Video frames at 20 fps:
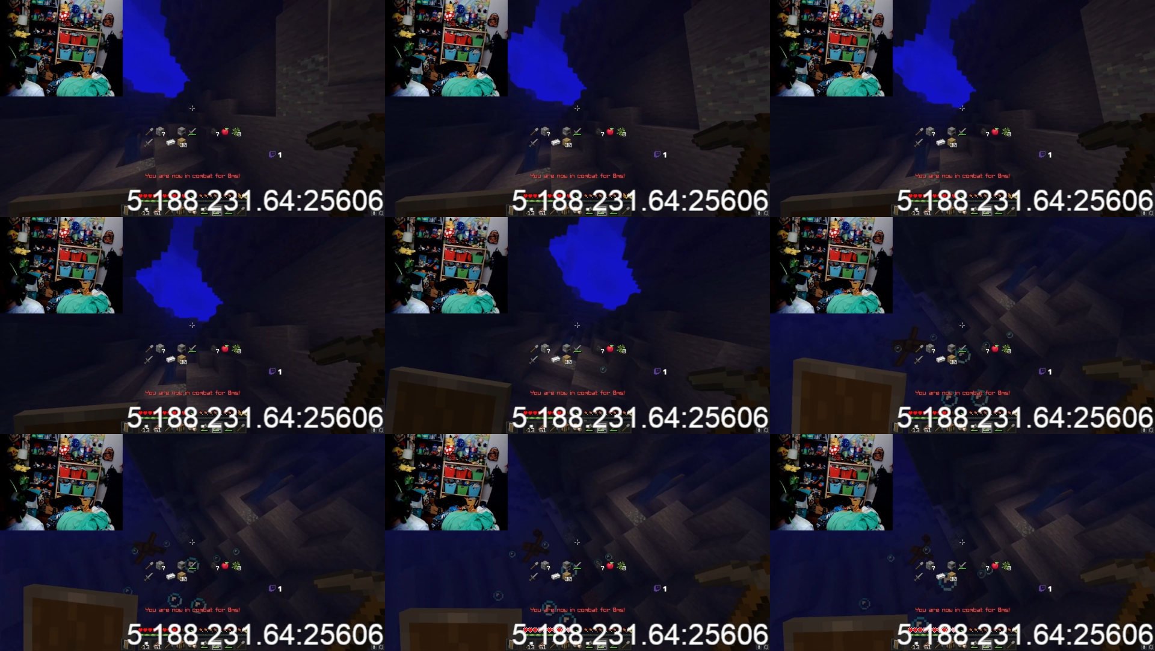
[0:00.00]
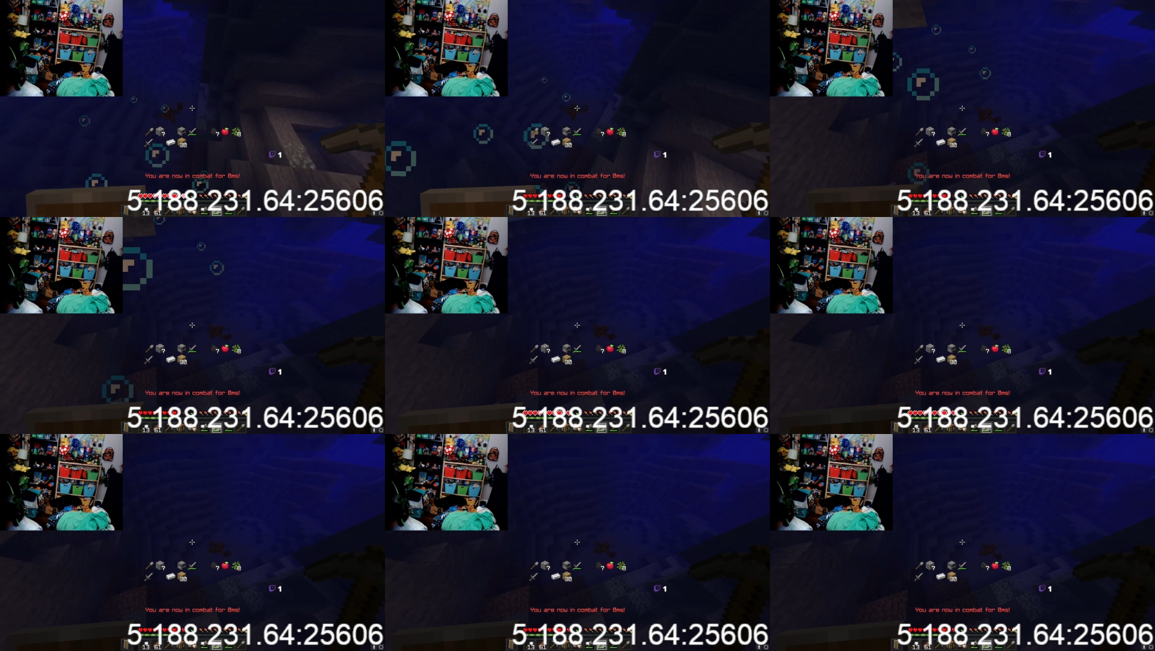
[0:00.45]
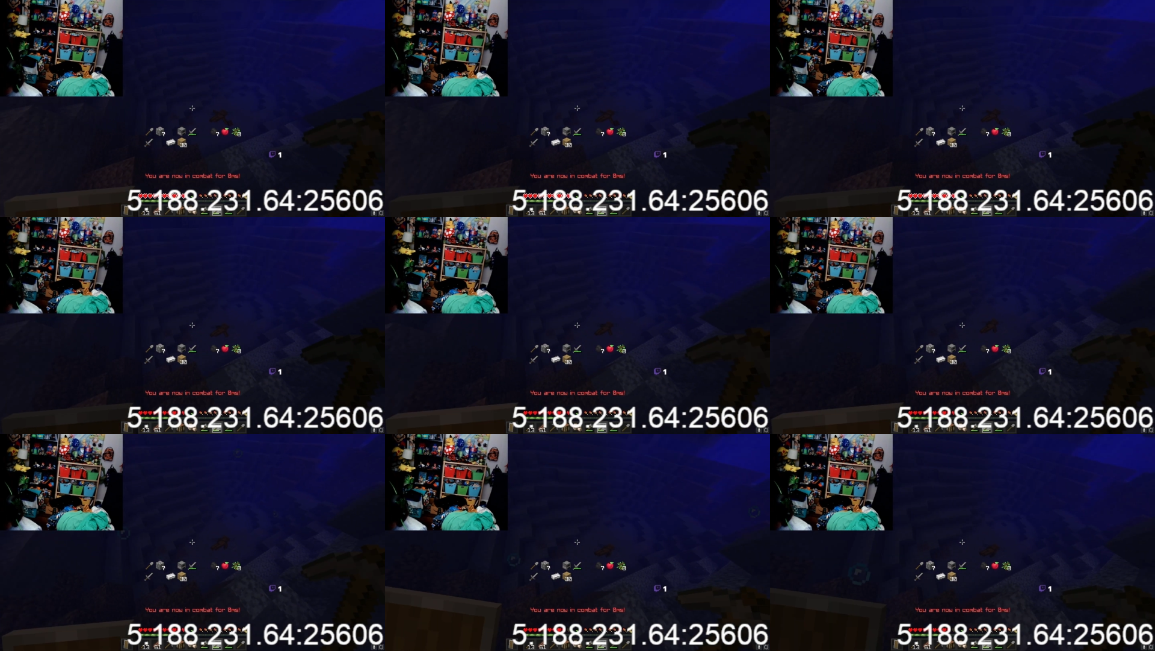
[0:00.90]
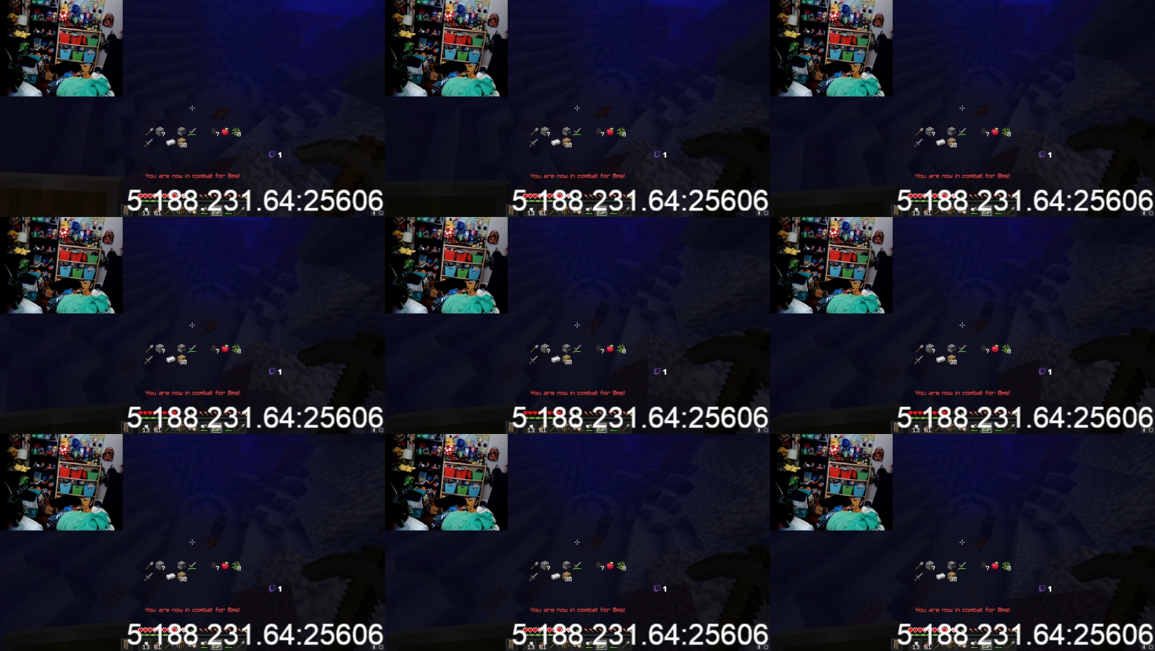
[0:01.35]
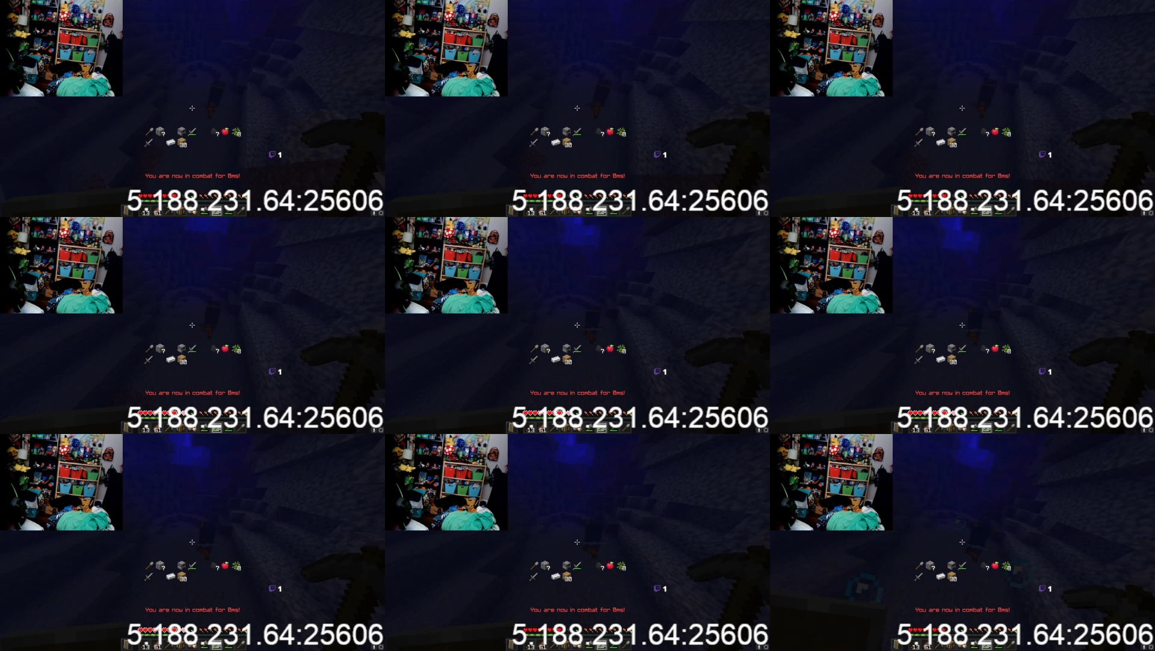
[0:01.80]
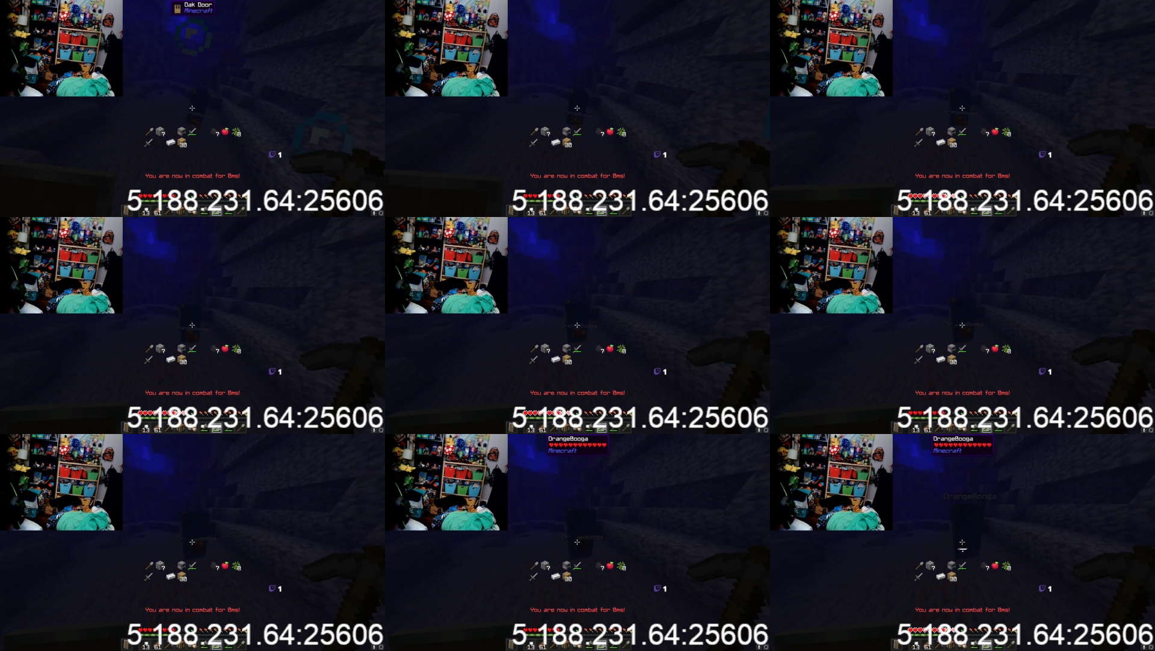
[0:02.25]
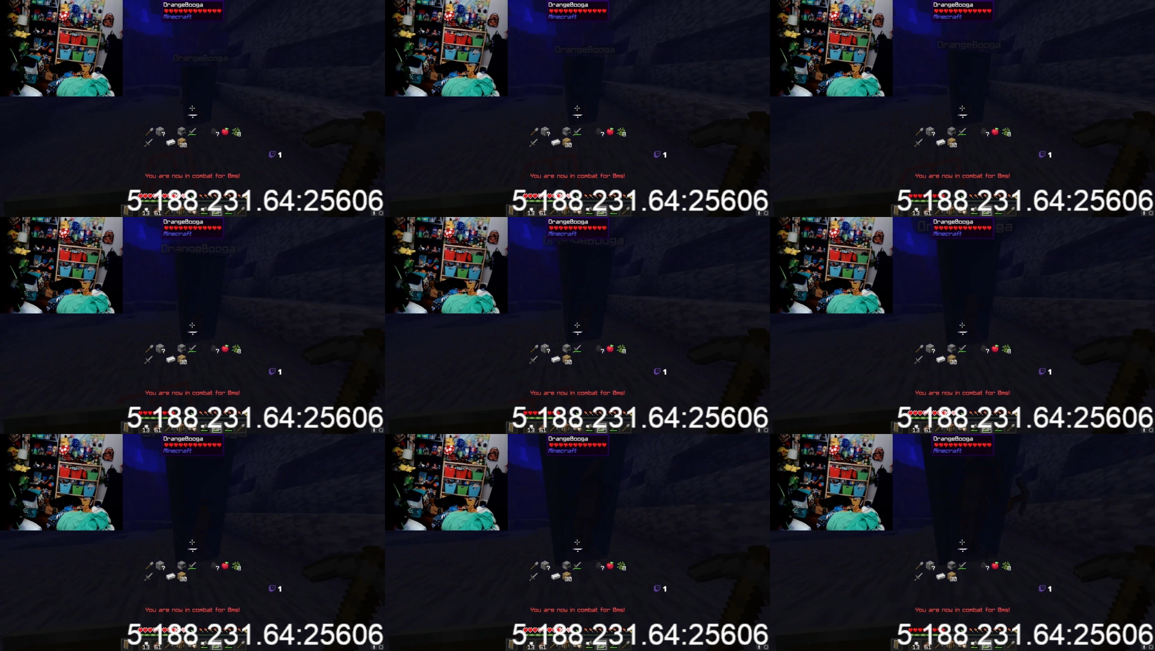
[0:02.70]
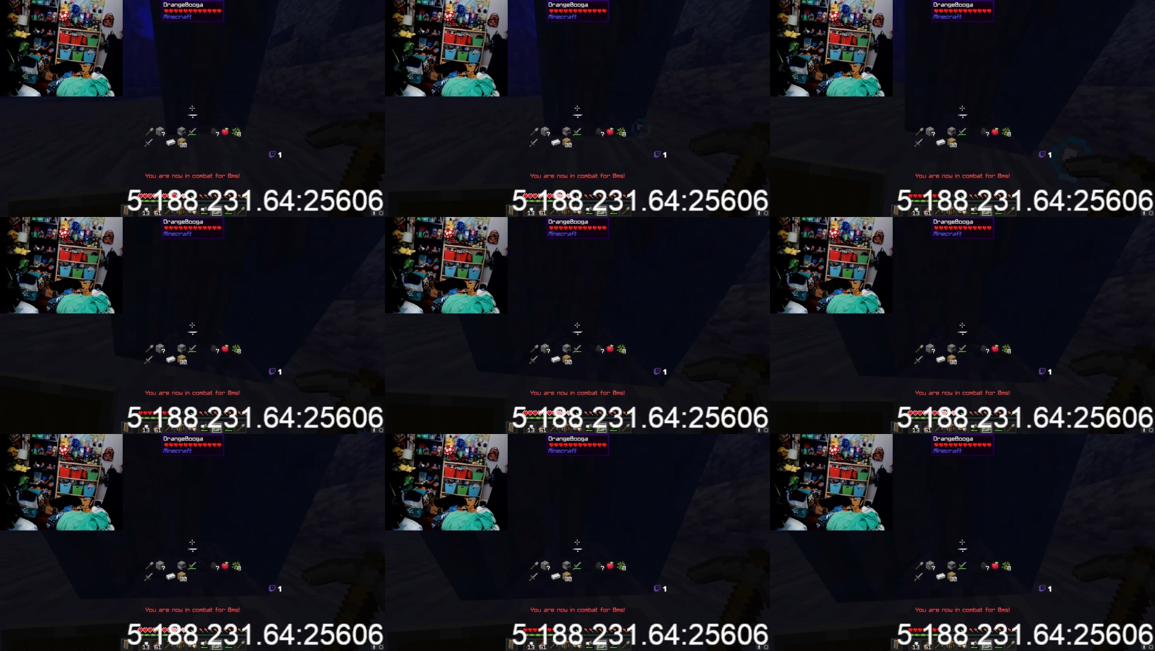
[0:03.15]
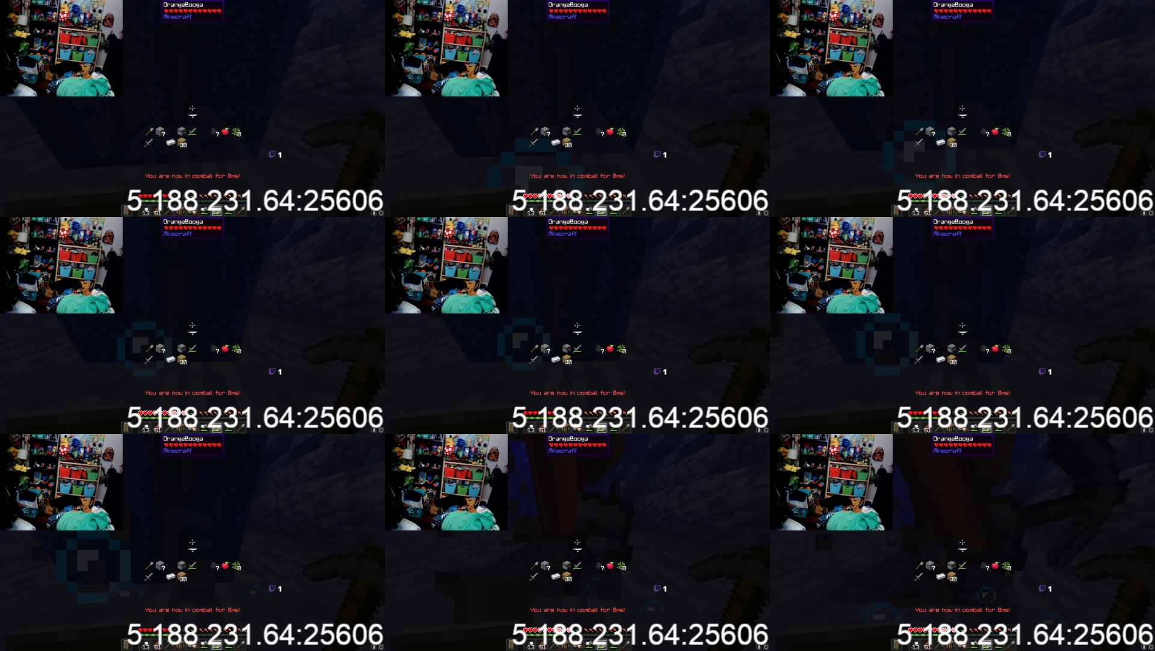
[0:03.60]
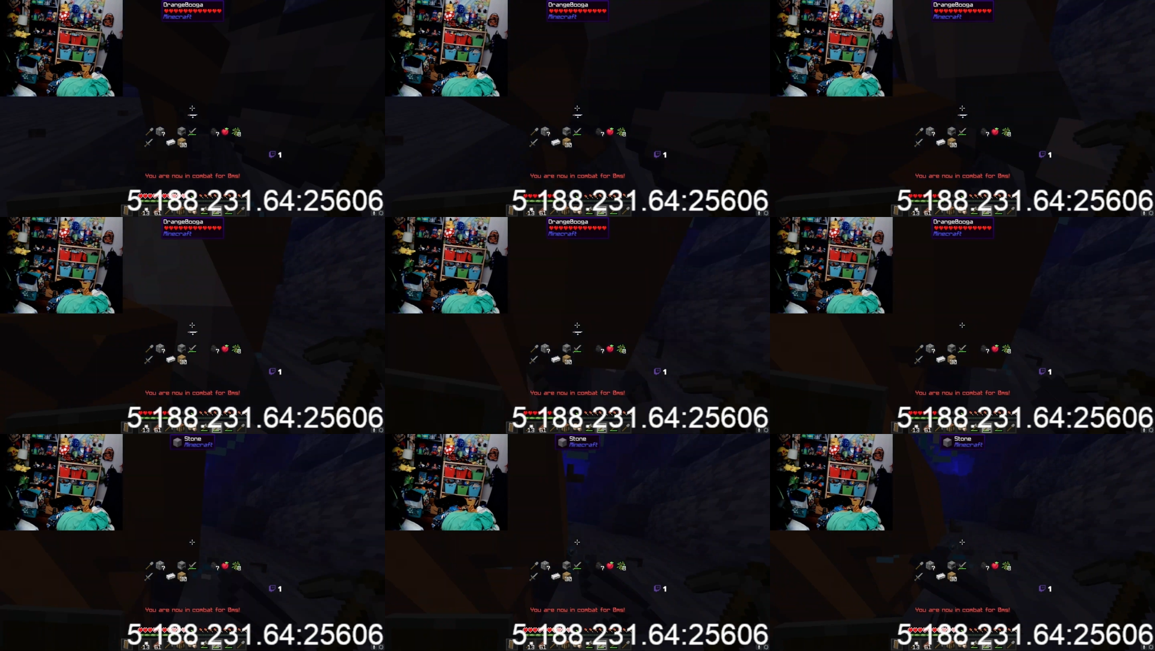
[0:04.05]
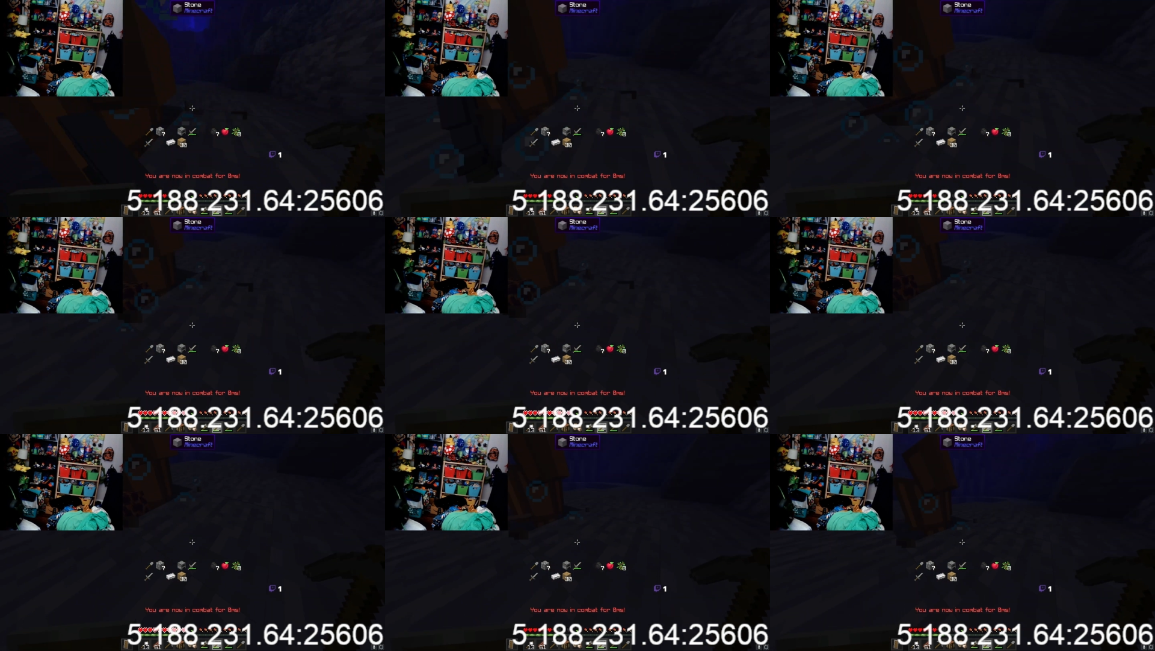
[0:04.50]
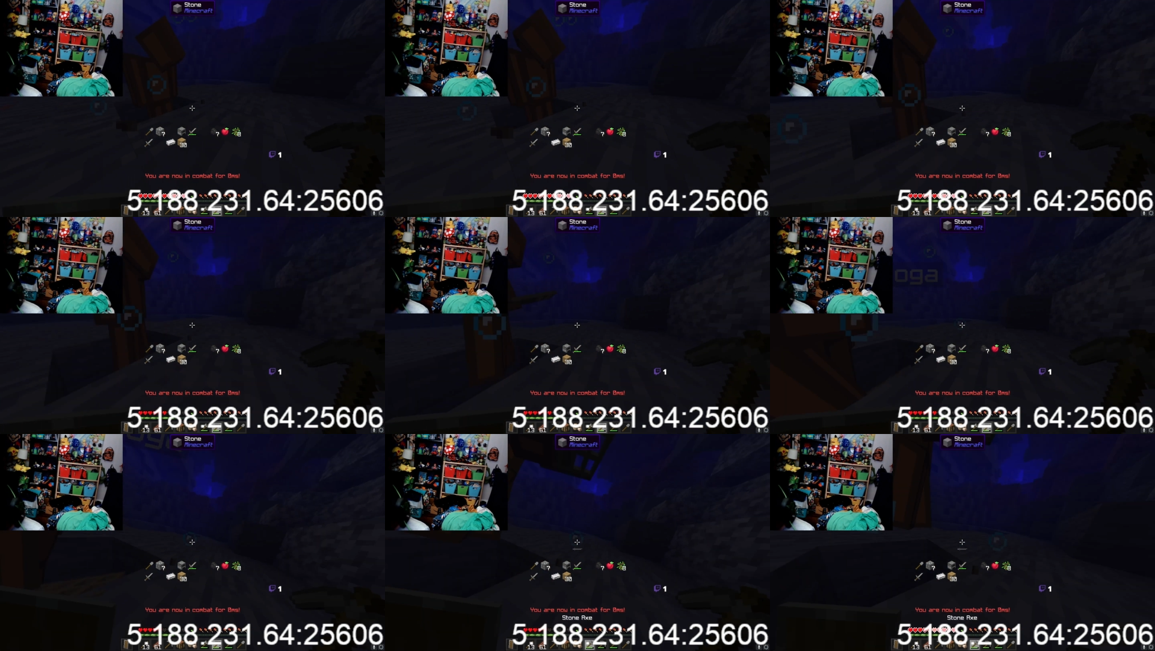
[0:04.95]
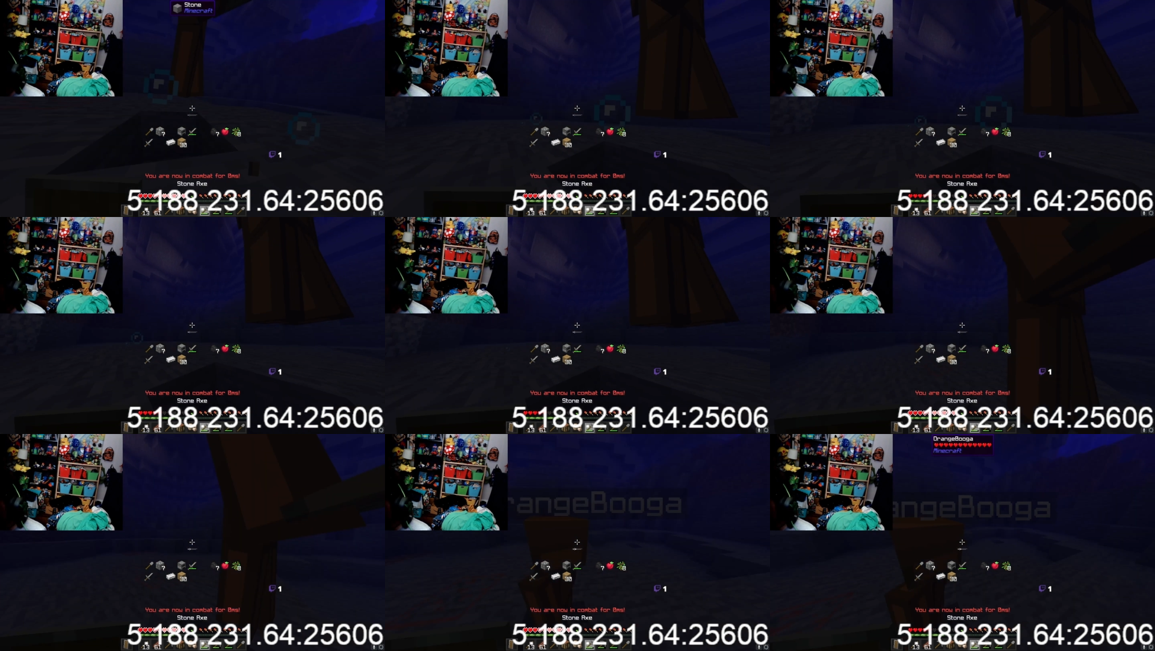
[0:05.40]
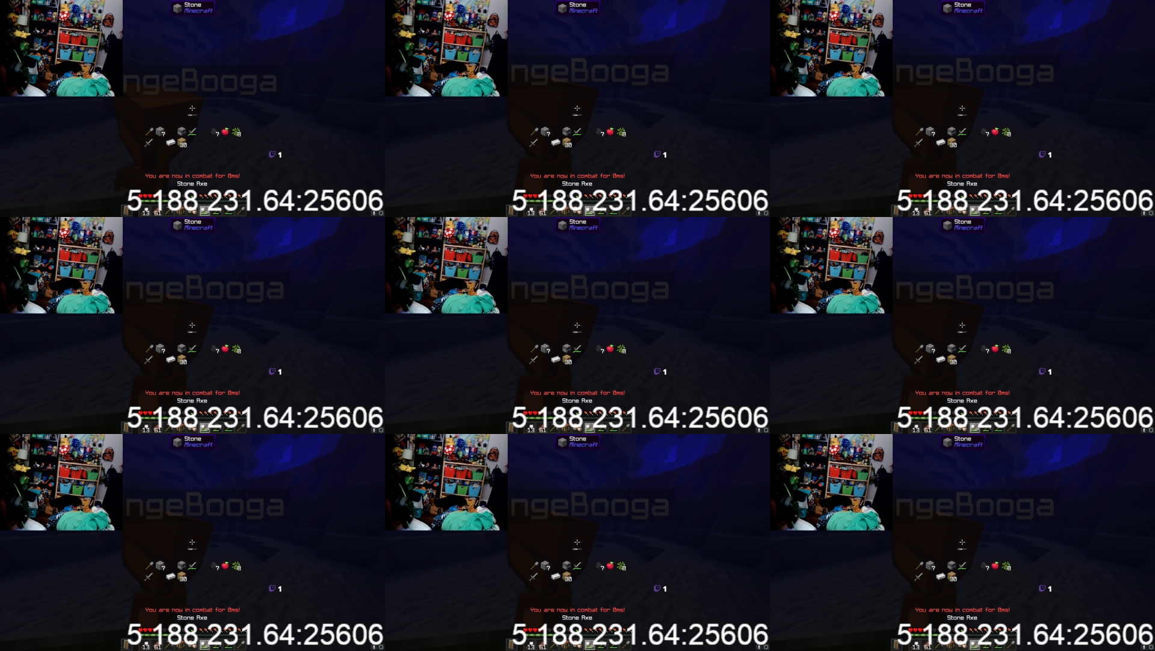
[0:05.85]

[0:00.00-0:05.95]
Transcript: [unreadable: no face in view]